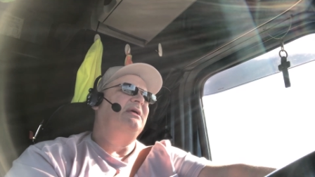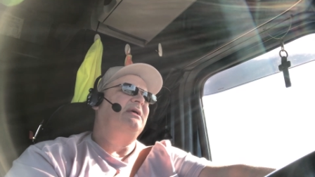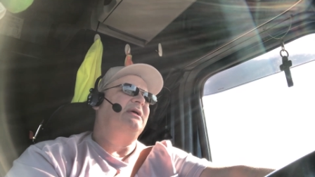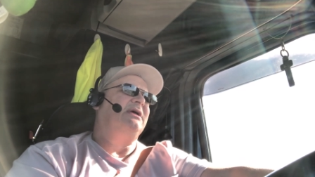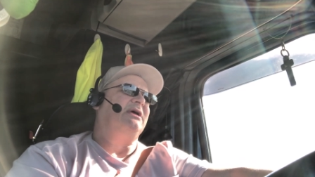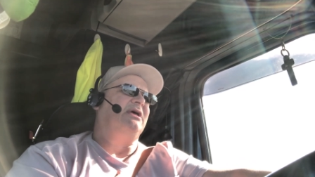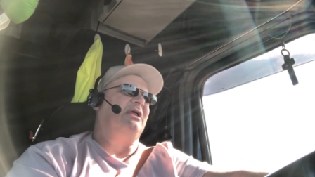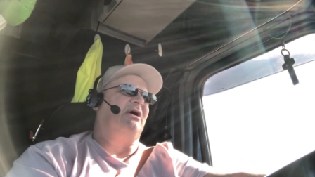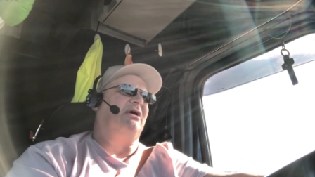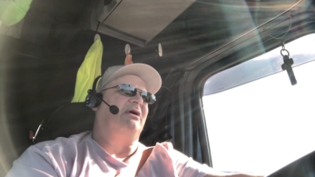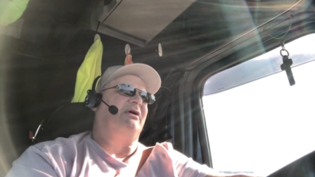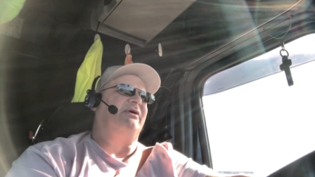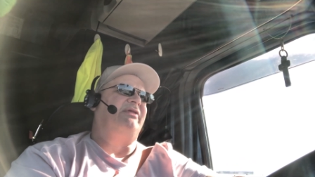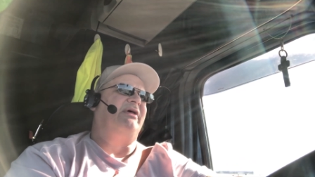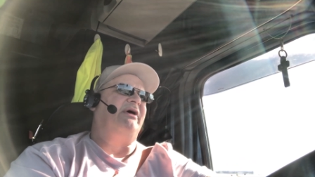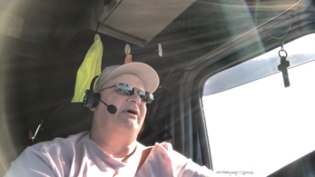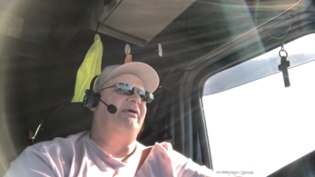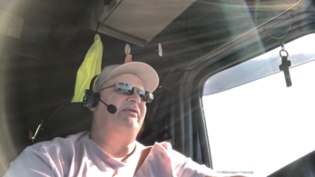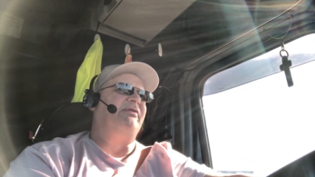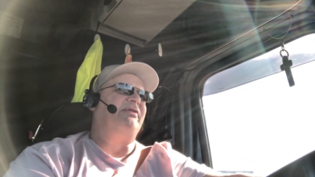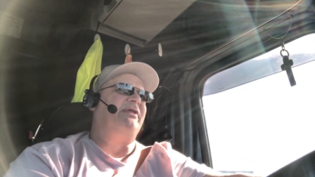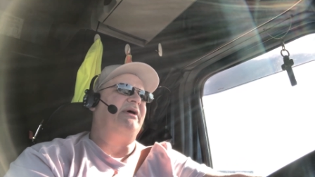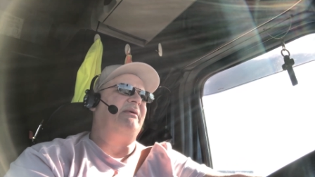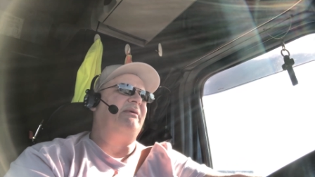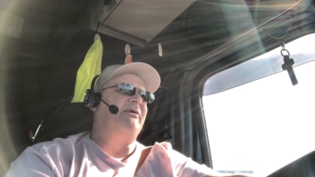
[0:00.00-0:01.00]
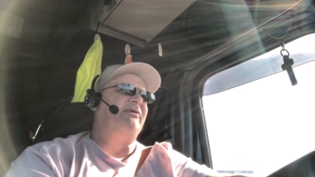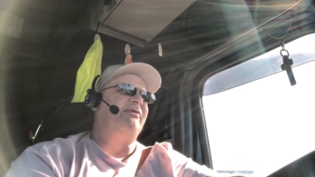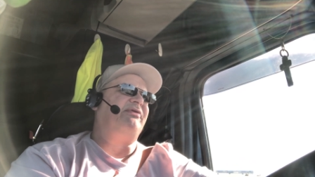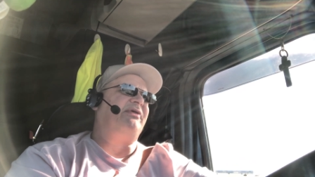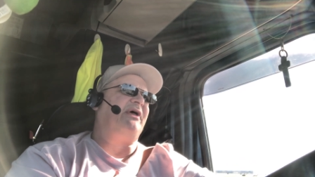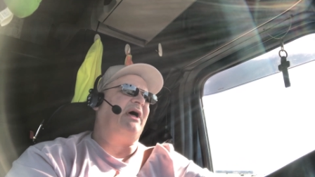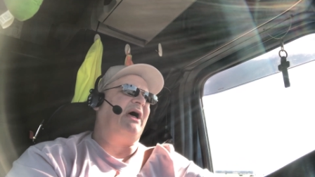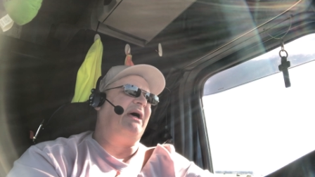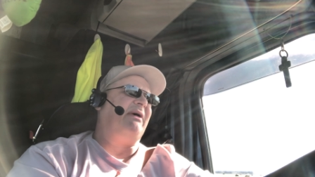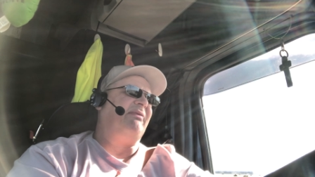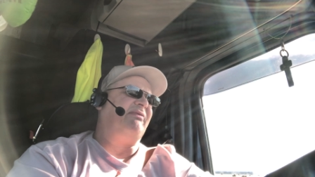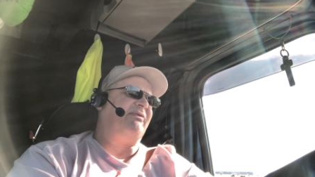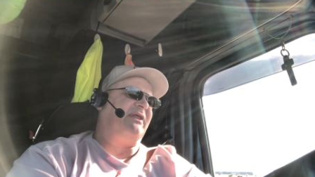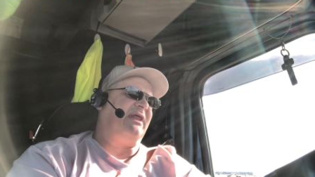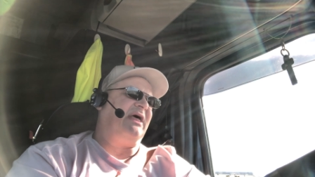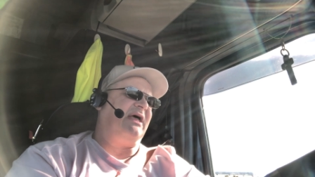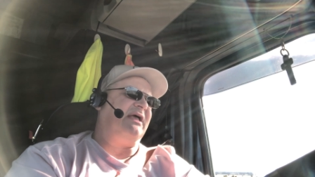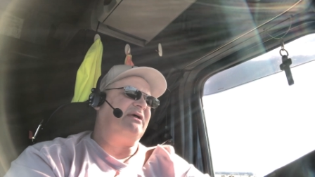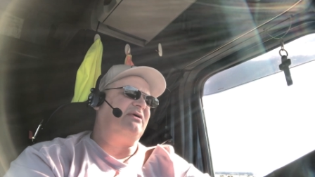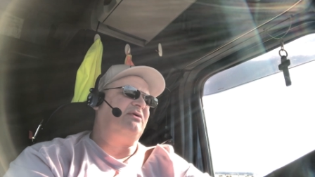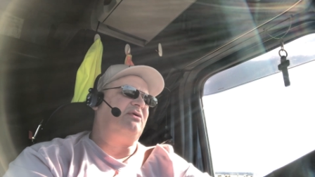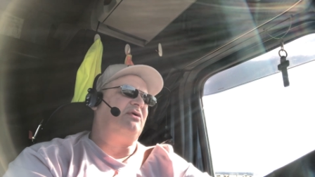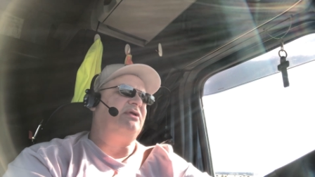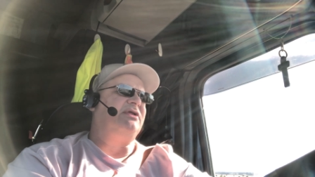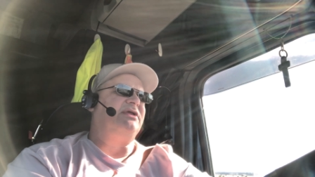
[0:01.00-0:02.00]
You know, there, there was times that I
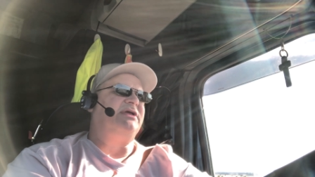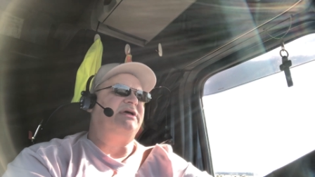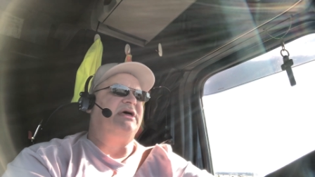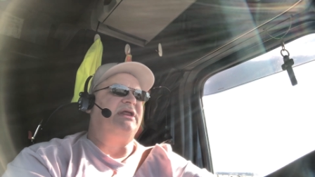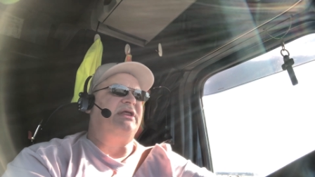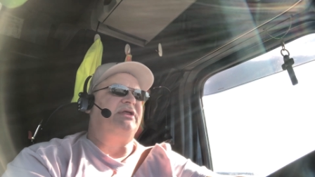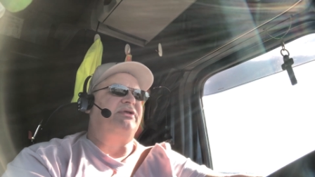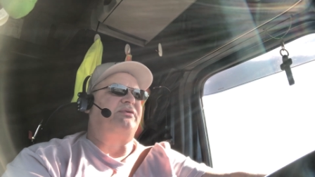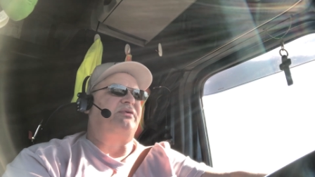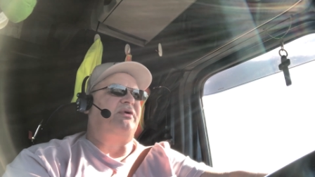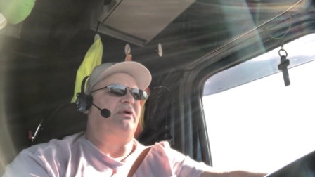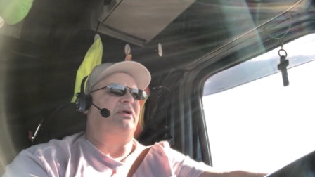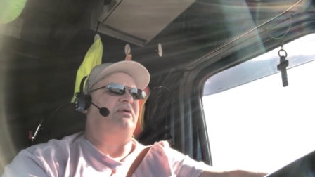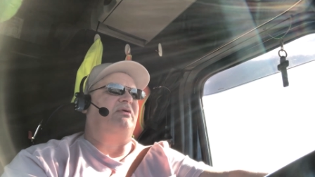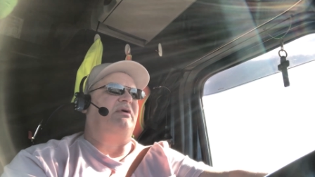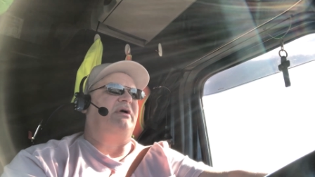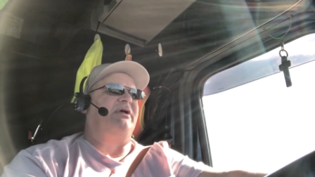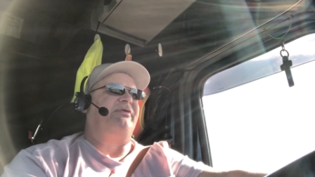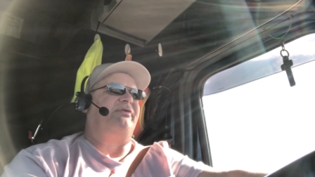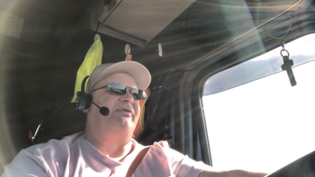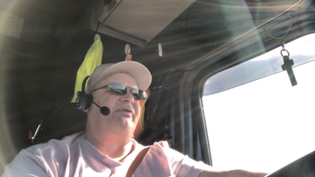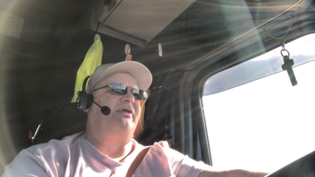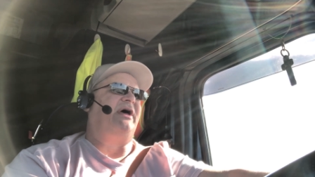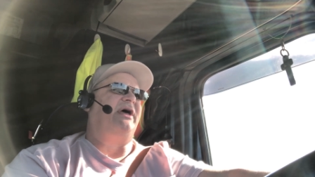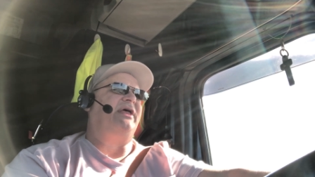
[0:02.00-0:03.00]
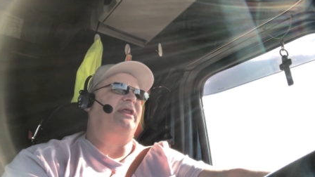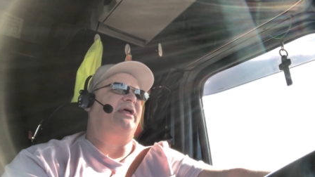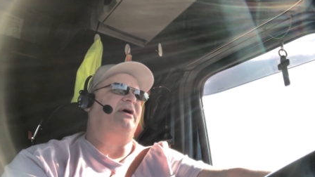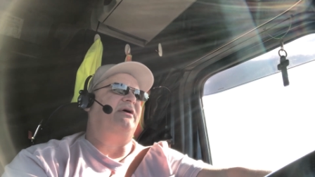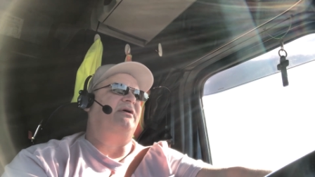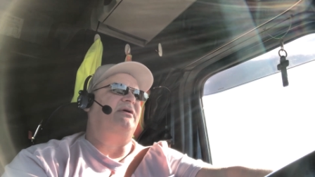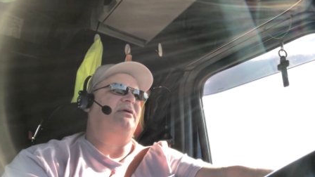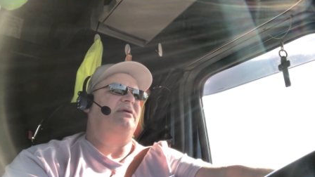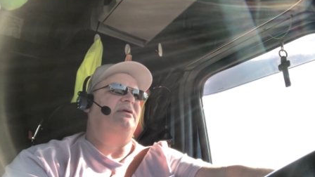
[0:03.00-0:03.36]
couldn't get a trailer as Schneider.